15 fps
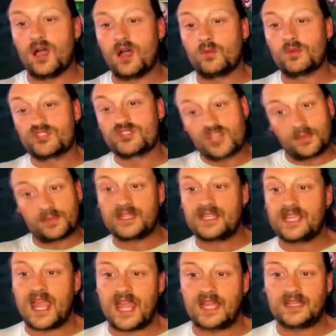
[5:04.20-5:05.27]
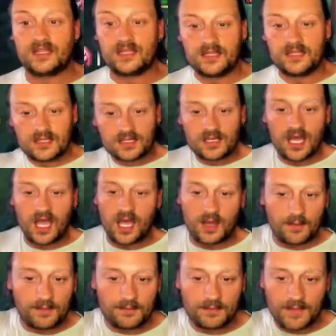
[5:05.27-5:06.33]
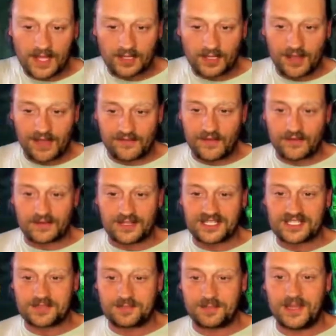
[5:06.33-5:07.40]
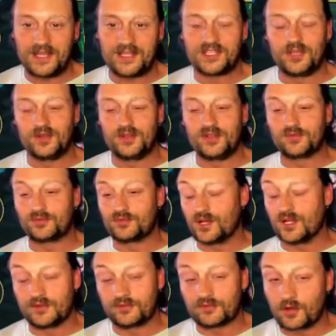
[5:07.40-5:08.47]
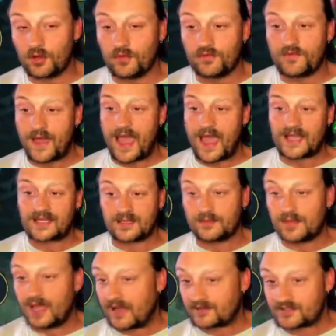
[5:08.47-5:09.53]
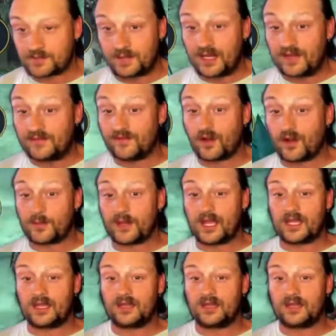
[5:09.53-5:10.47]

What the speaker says: we'll jump to the end. I don't have everything speed tuned to really roll fast. I'm not speed farming it.